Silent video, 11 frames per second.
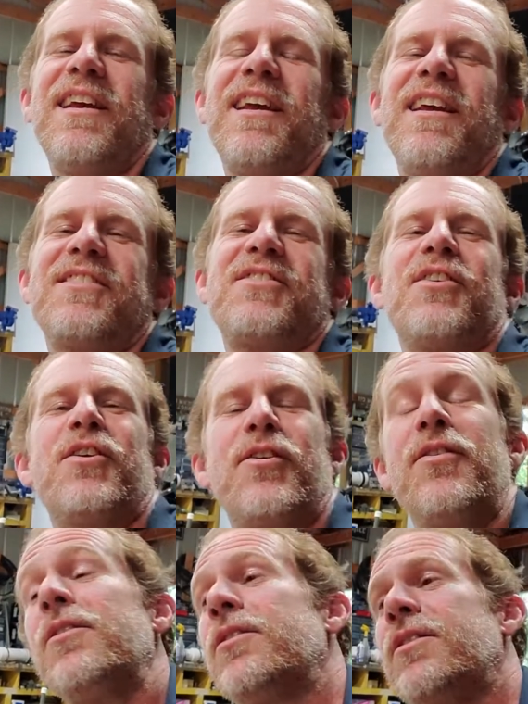So
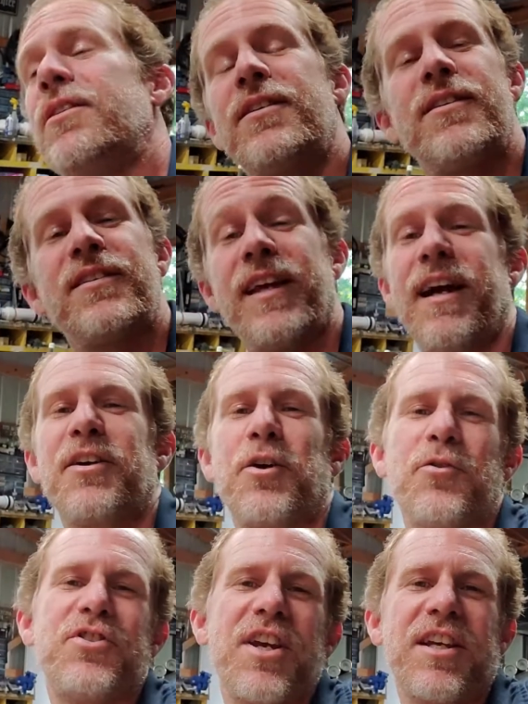yeah, go
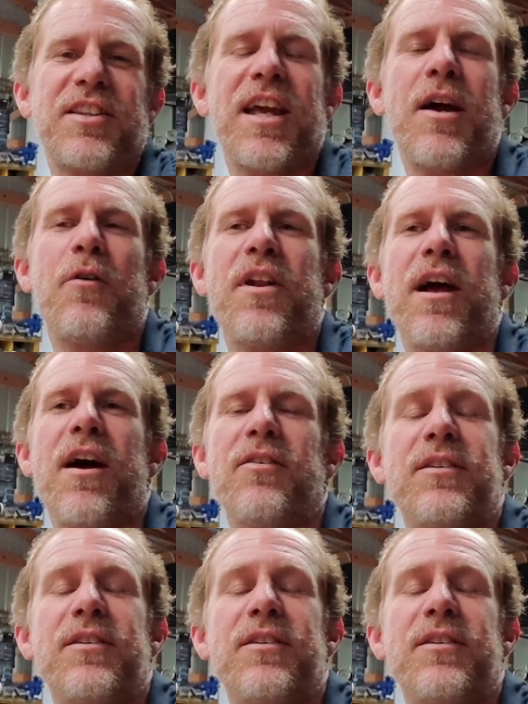check that one out.